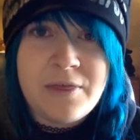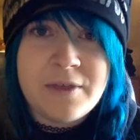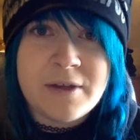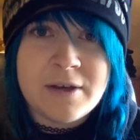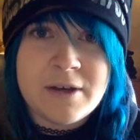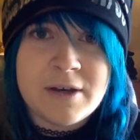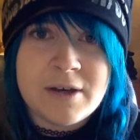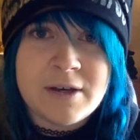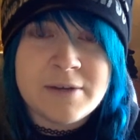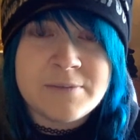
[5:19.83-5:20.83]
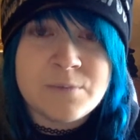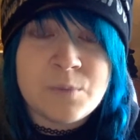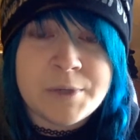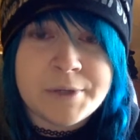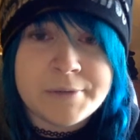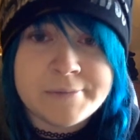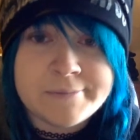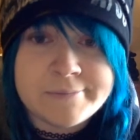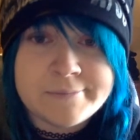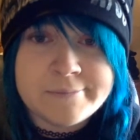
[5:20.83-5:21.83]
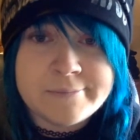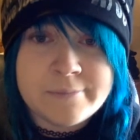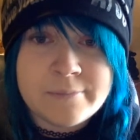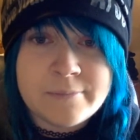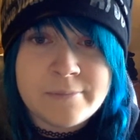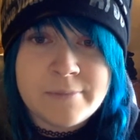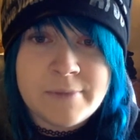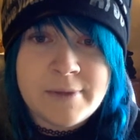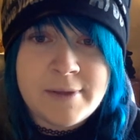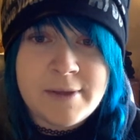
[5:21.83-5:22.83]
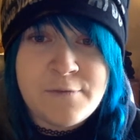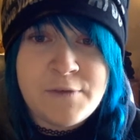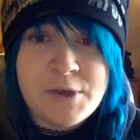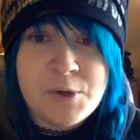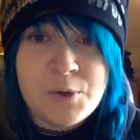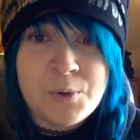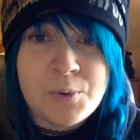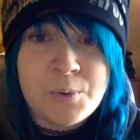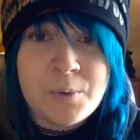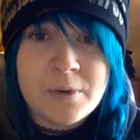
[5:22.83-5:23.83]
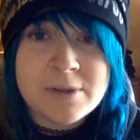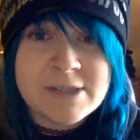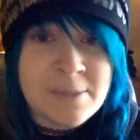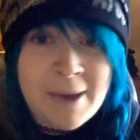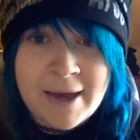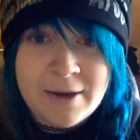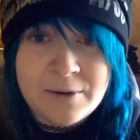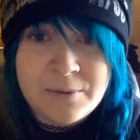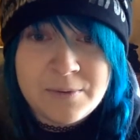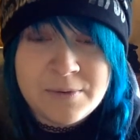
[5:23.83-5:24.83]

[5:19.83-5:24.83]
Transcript: the, well, if you somehow,